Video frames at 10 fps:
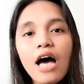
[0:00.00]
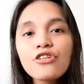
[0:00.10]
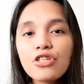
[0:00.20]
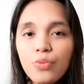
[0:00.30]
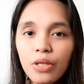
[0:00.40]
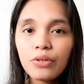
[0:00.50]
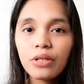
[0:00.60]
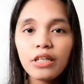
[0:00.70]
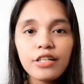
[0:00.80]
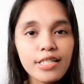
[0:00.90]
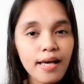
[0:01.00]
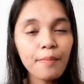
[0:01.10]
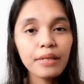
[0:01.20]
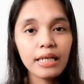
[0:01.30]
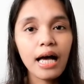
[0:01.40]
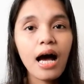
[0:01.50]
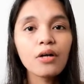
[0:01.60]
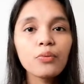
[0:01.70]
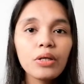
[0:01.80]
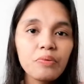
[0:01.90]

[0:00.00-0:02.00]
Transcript: I just want to clear something out.